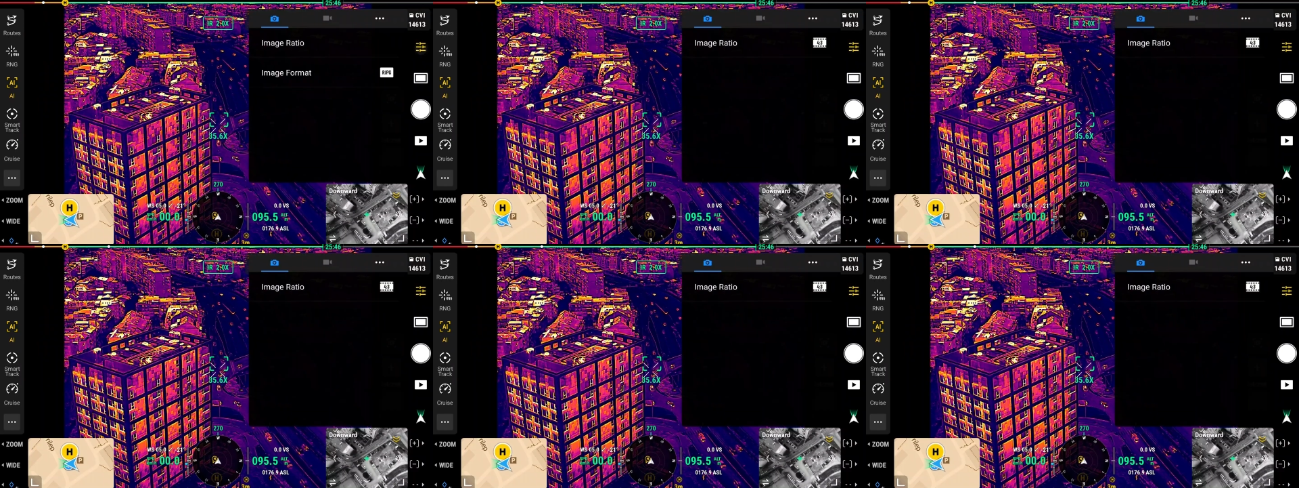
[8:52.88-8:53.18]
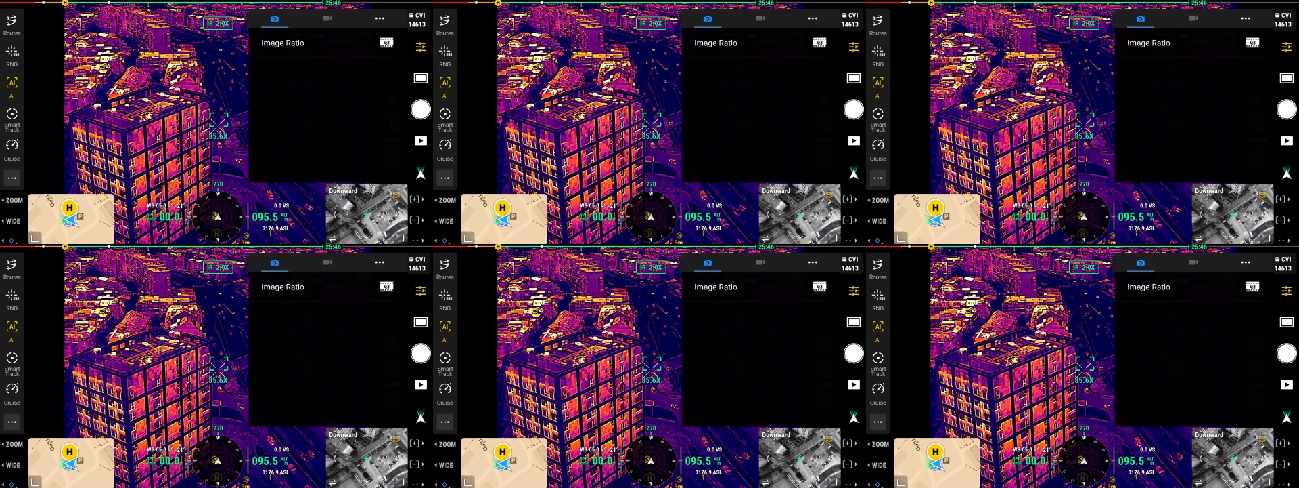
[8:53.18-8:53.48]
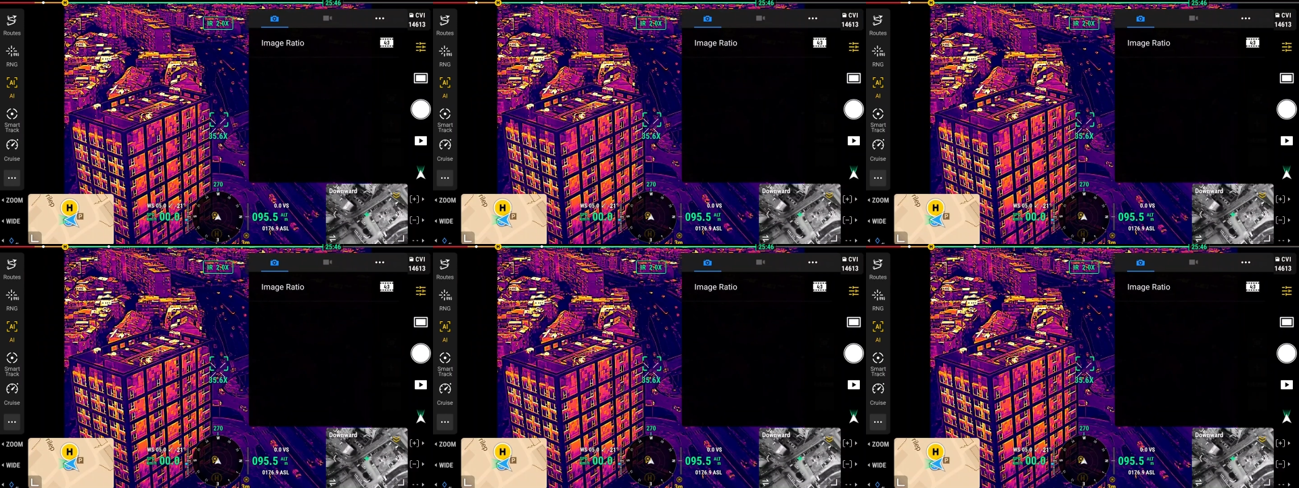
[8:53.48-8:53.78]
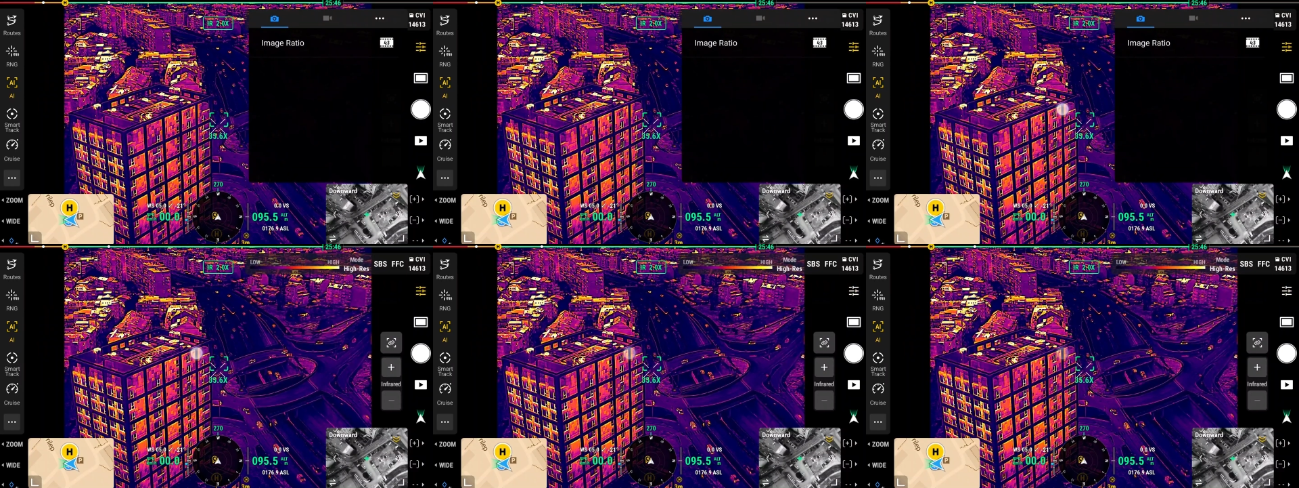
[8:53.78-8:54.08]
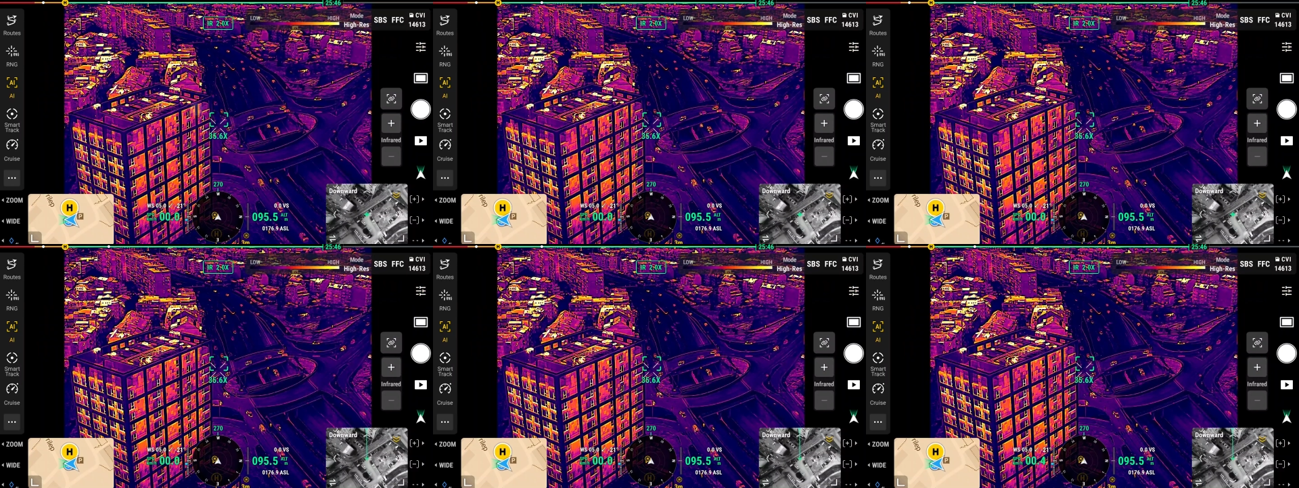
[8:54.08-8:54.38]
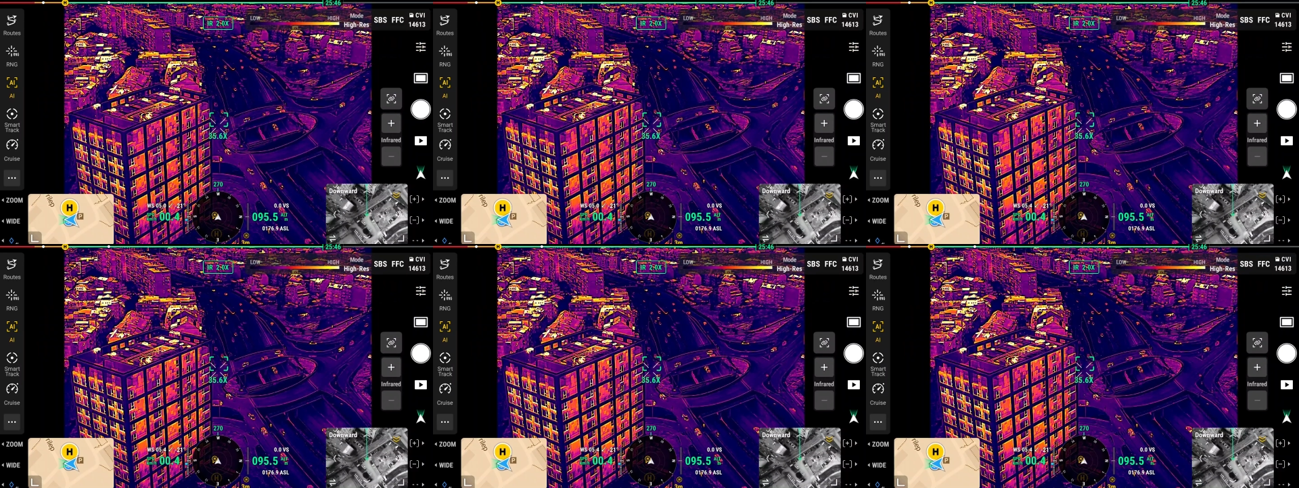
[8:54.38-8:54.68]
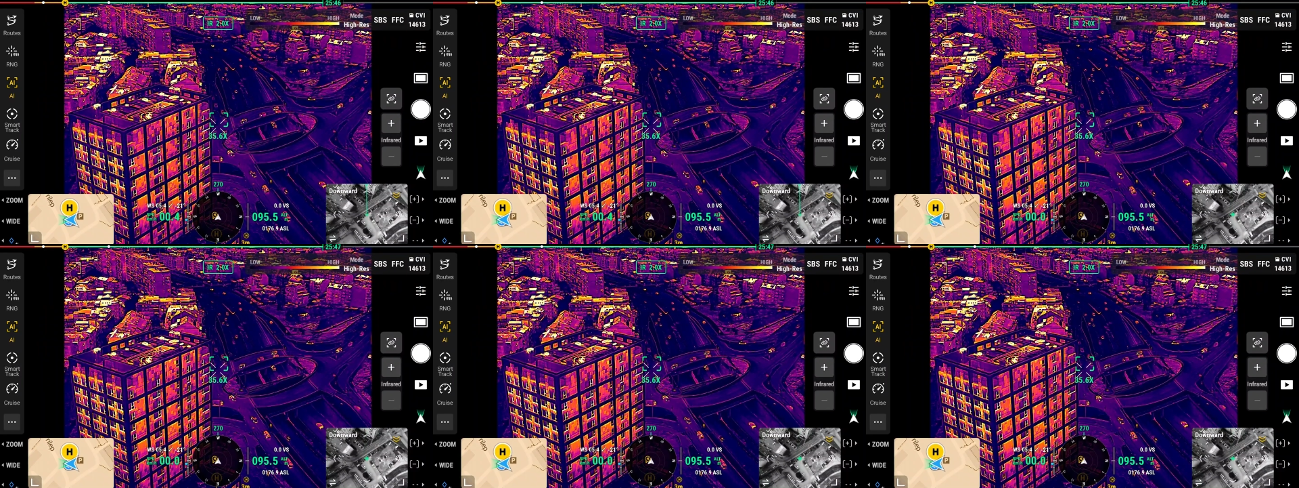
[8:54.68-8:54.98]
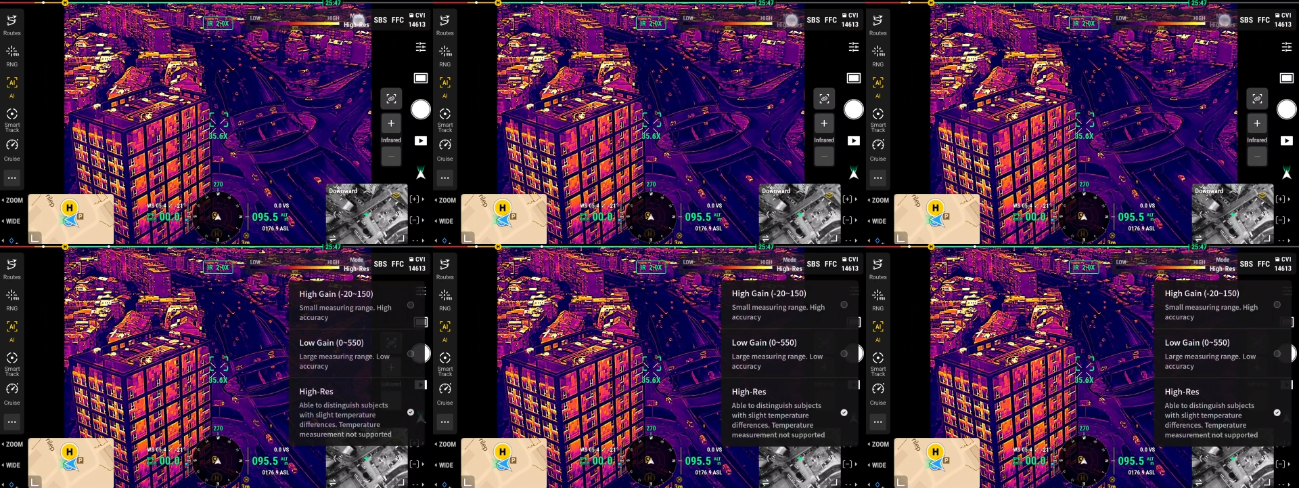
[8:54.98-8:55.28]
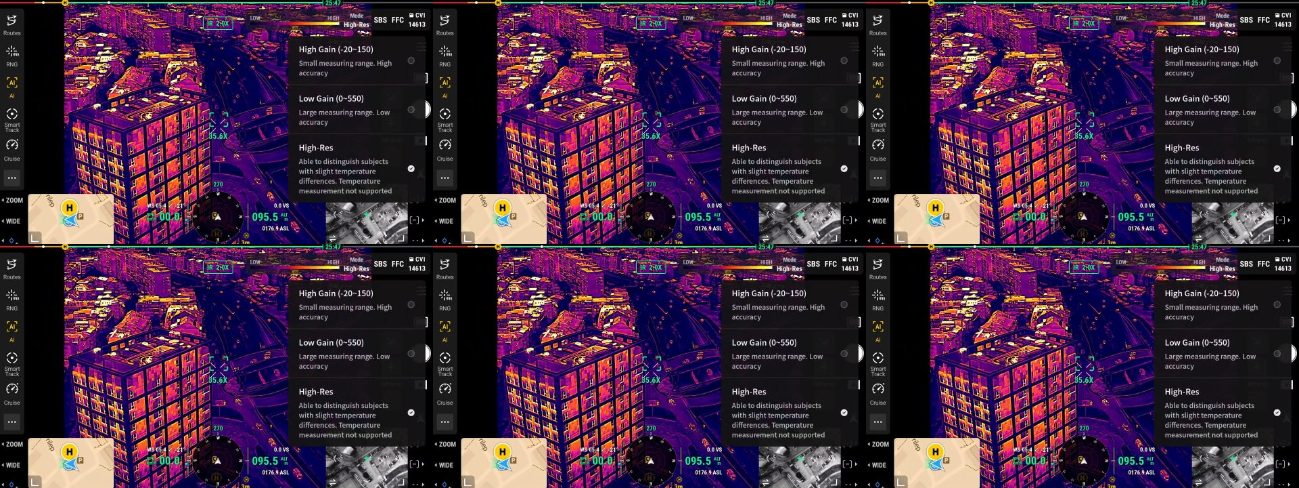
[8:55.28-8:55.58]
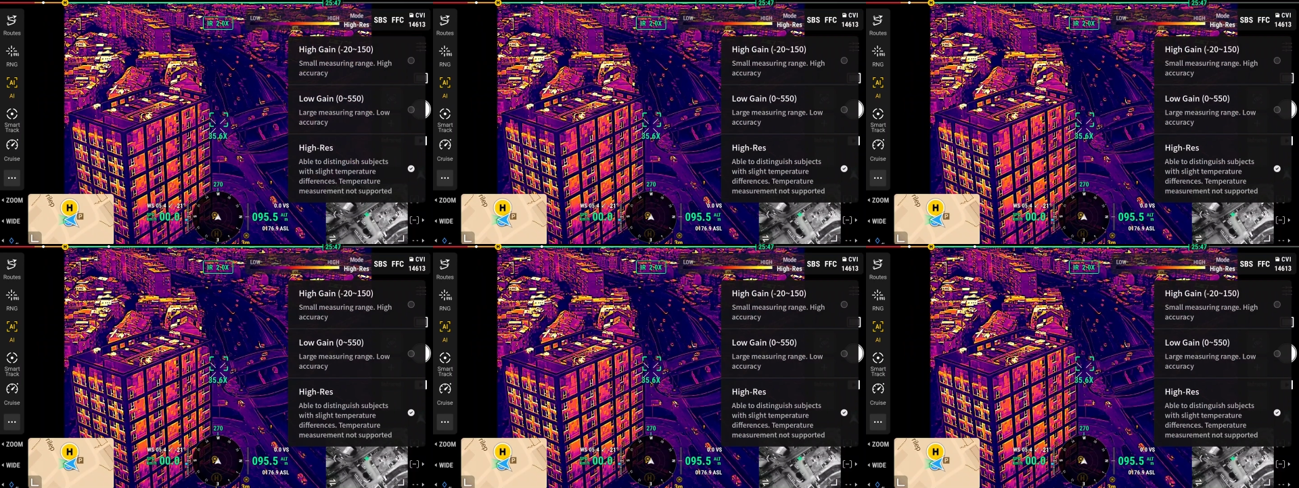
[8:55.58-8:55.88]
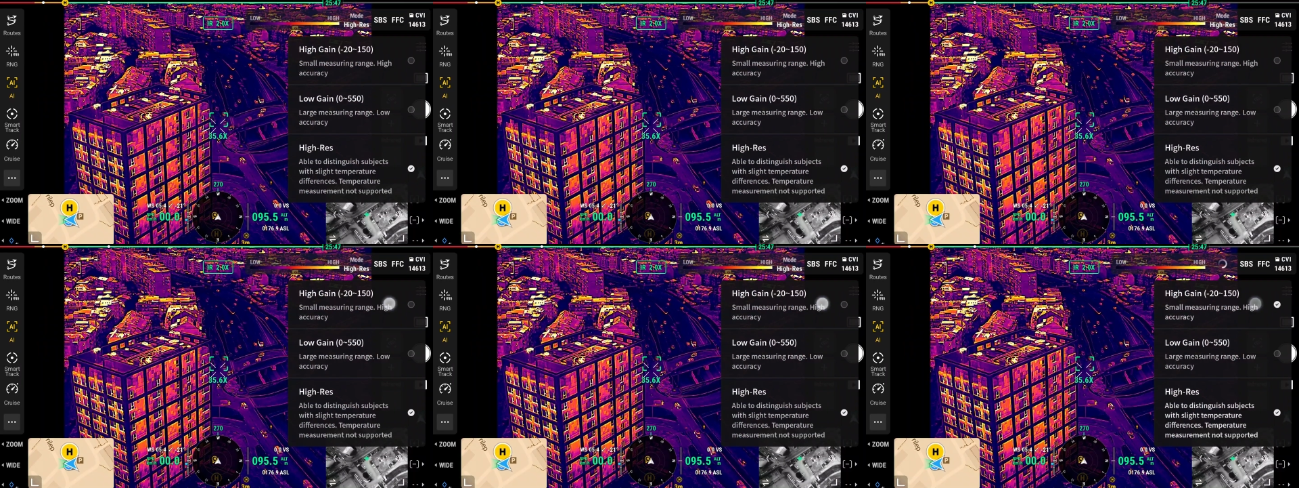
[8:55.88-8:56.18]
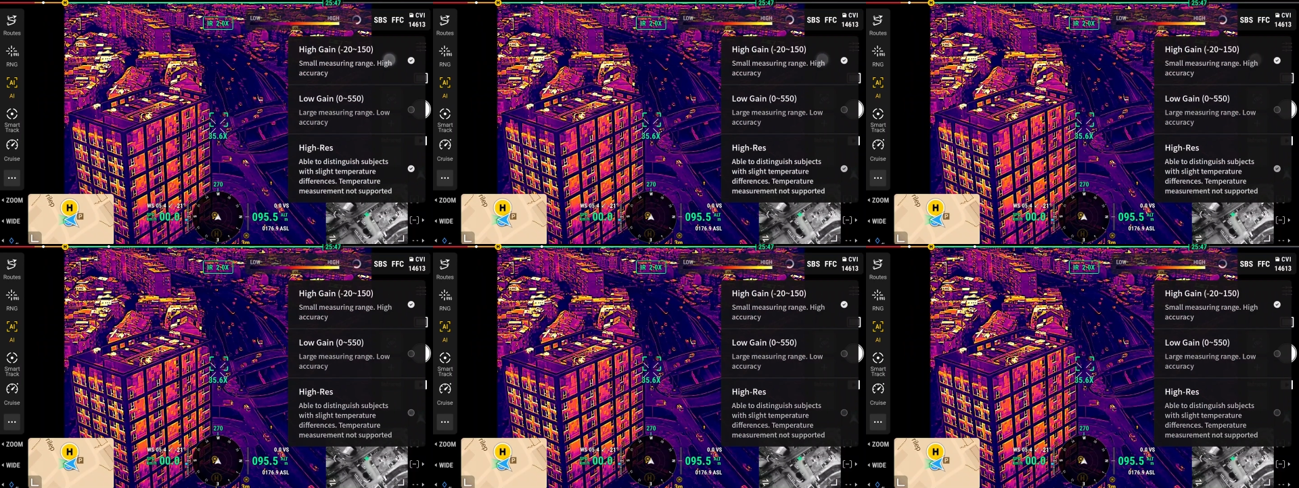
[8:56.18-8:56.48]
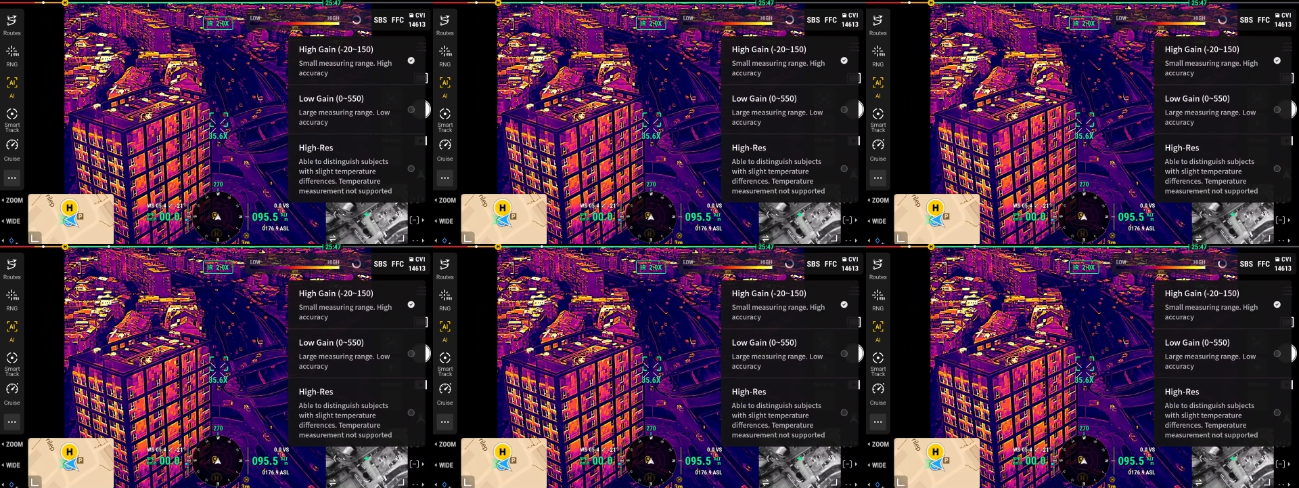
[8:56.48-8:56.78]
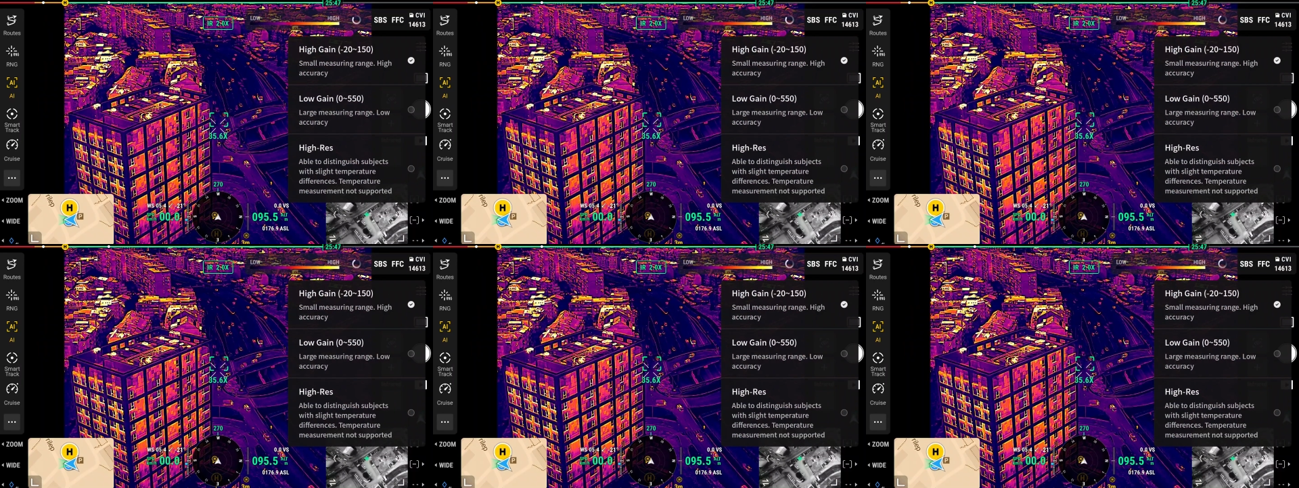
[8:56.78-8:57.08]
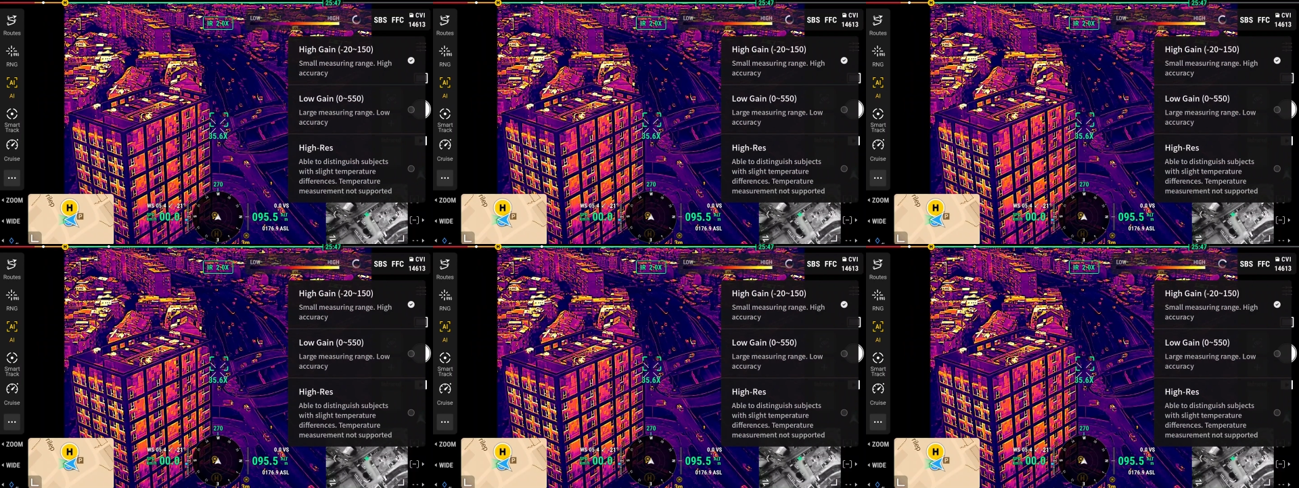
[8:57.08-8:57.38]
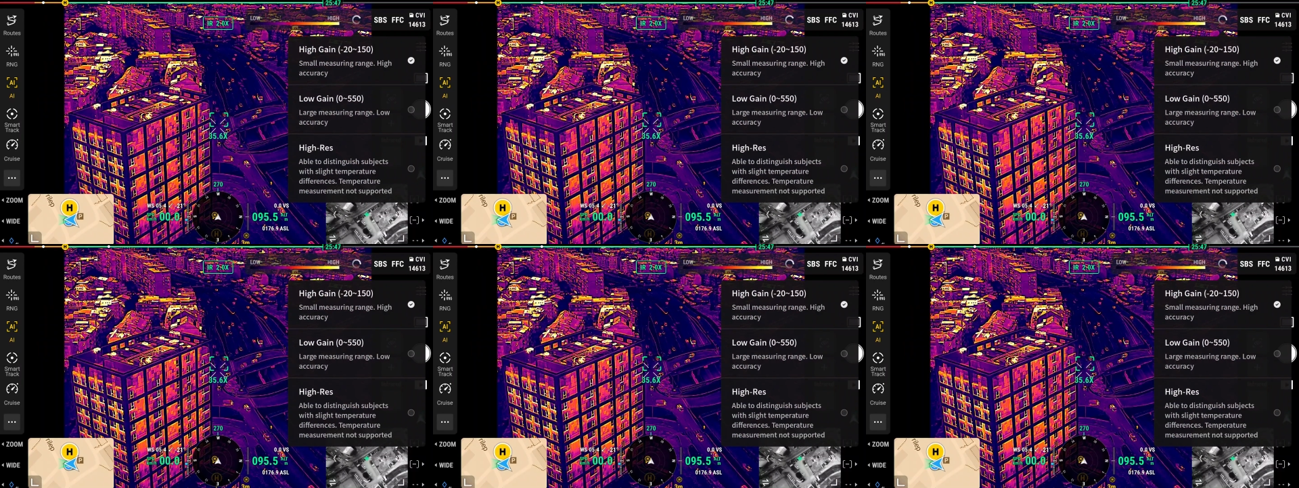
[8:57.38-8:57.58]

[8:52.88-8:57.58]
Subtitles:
[unreadable: no face in view]